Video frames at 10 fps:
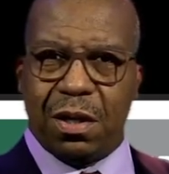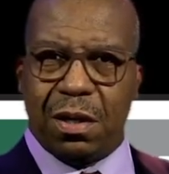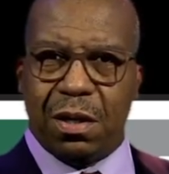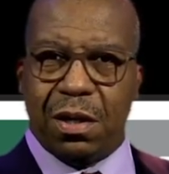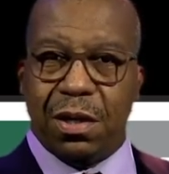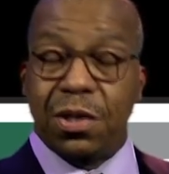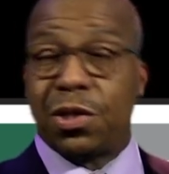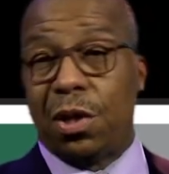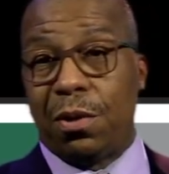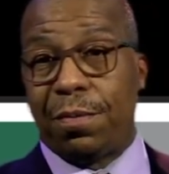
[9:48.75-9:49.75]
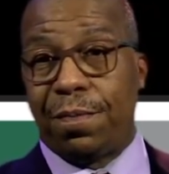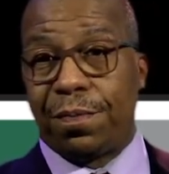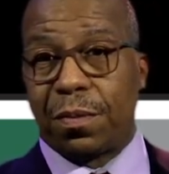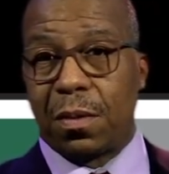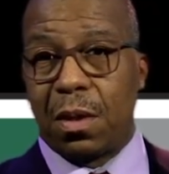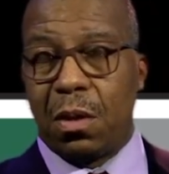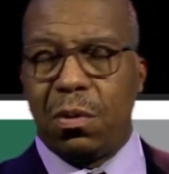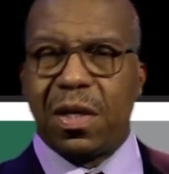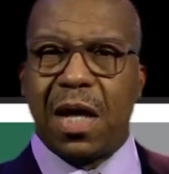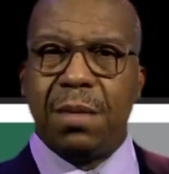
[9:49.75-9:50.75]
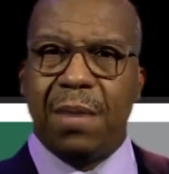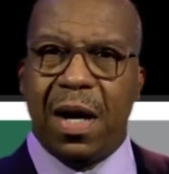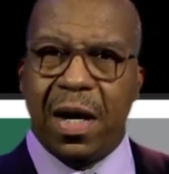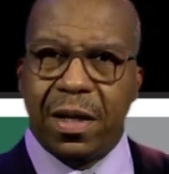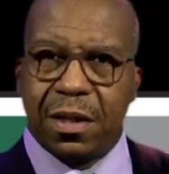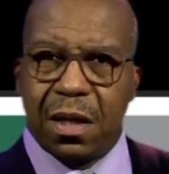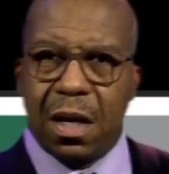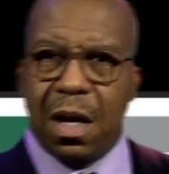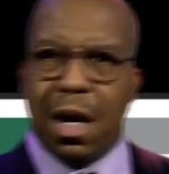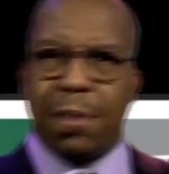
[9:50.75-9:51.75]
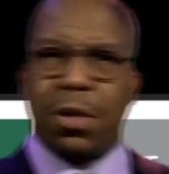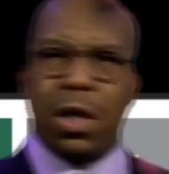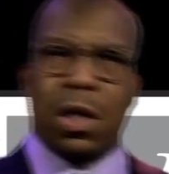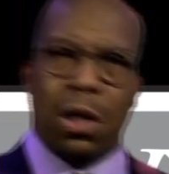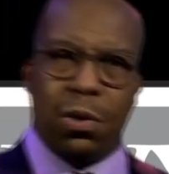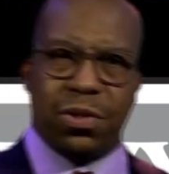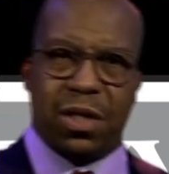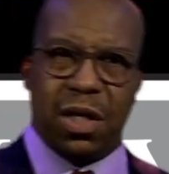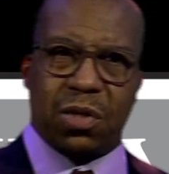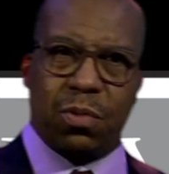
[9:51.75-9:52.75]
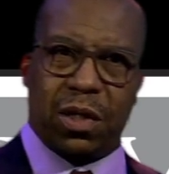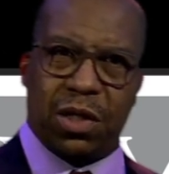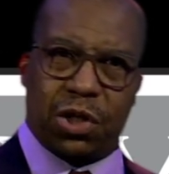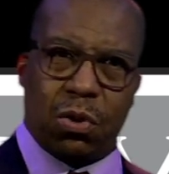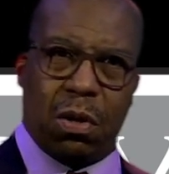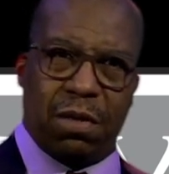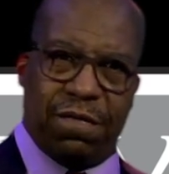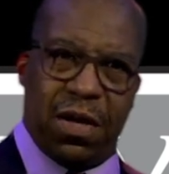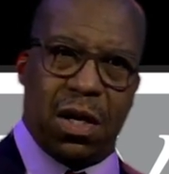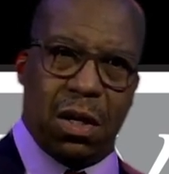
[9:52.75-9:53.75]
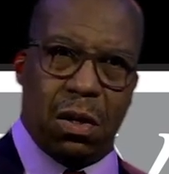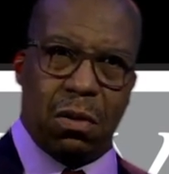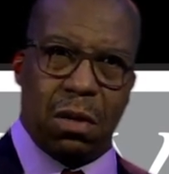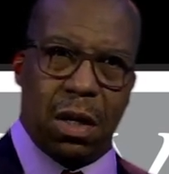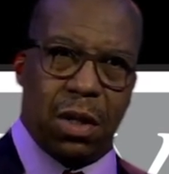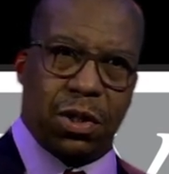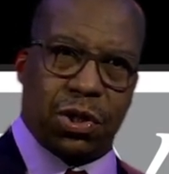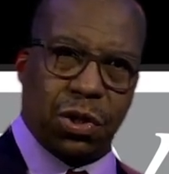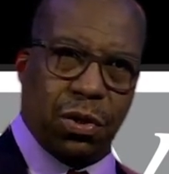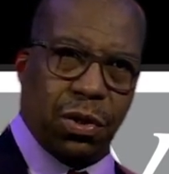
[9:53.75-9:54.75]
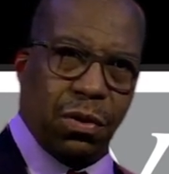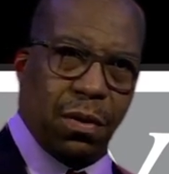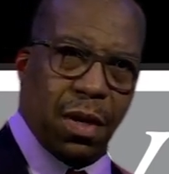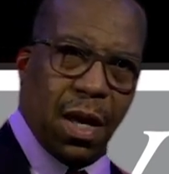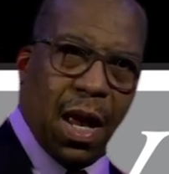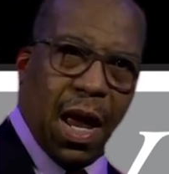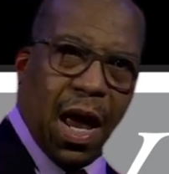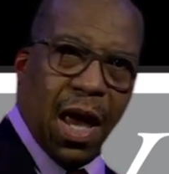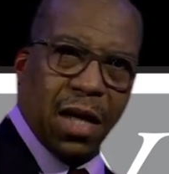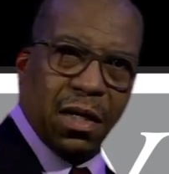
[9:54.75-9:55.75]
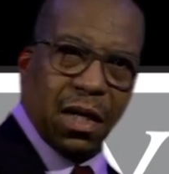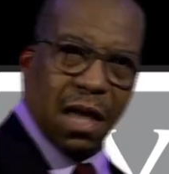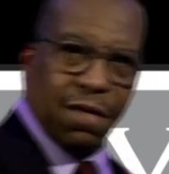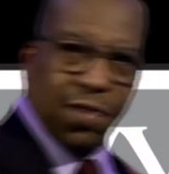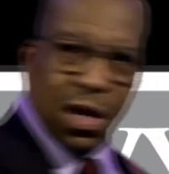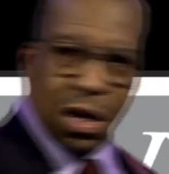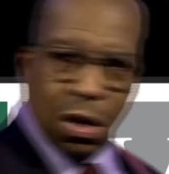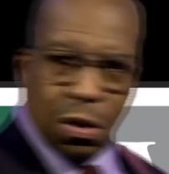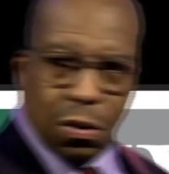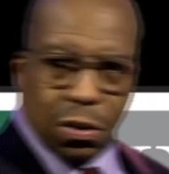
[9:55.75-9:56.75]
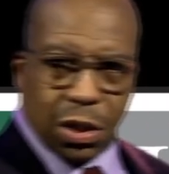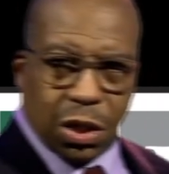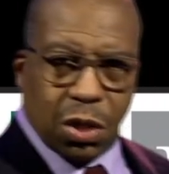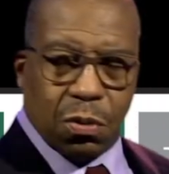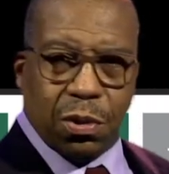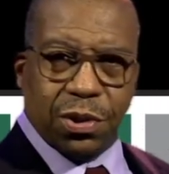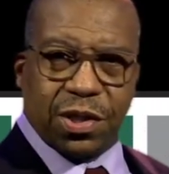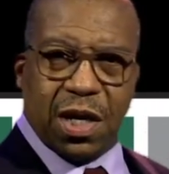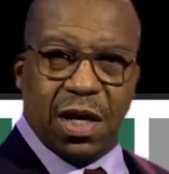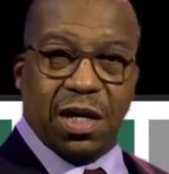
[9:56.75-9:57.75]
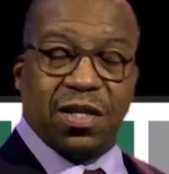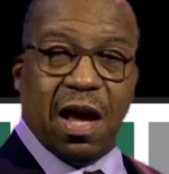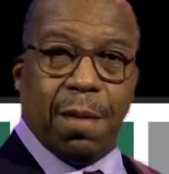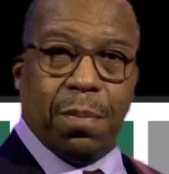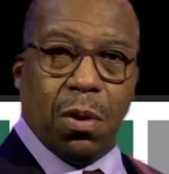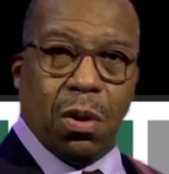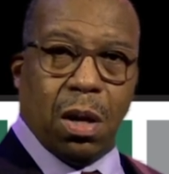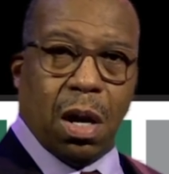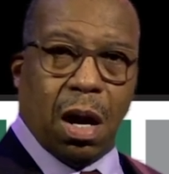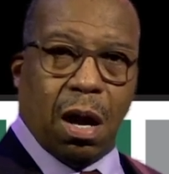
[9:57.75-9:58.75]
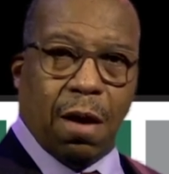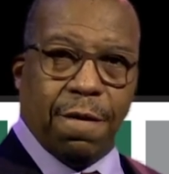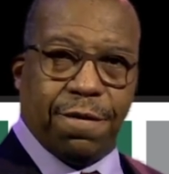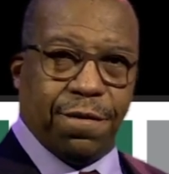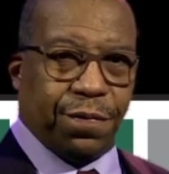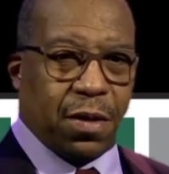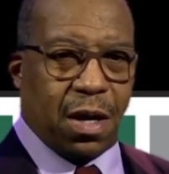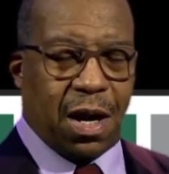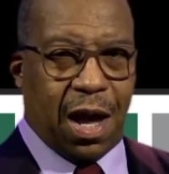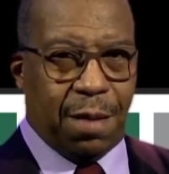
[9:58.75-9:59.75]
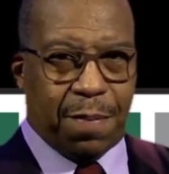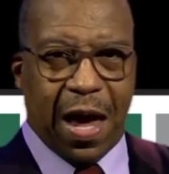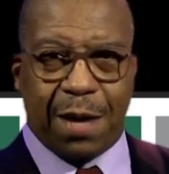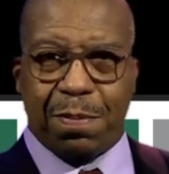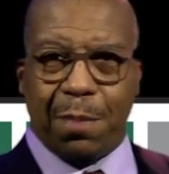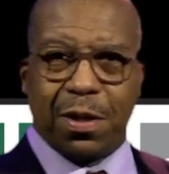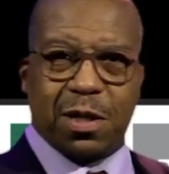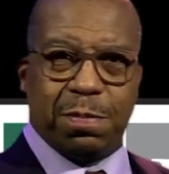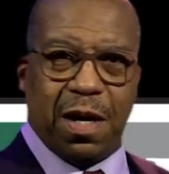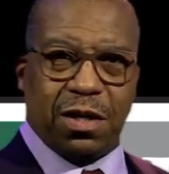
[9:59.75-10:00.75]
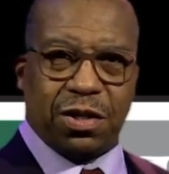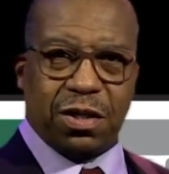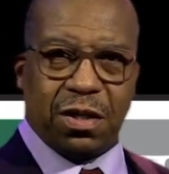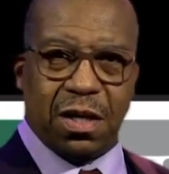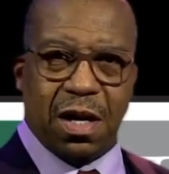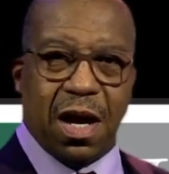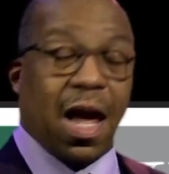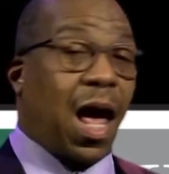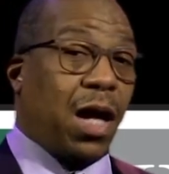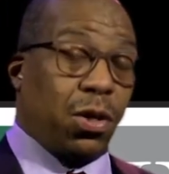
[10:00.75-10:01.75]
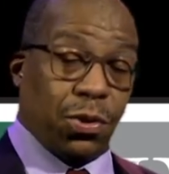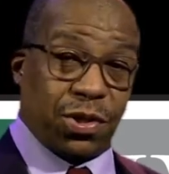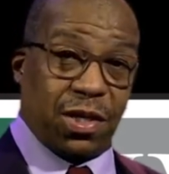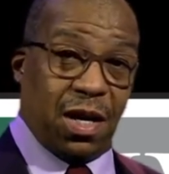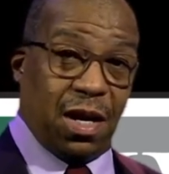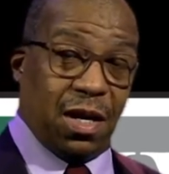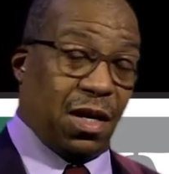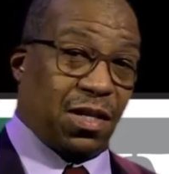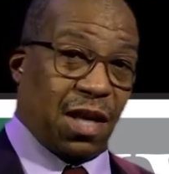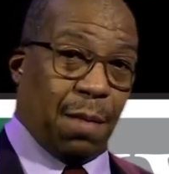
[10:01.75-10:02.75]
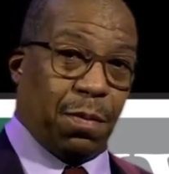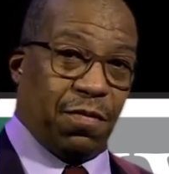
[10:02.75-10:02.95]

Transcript: So, with that in mind, I'm going to close this with a short video to show you. And in that video, you will see an example of a bad public speech, and you'll see an example of a good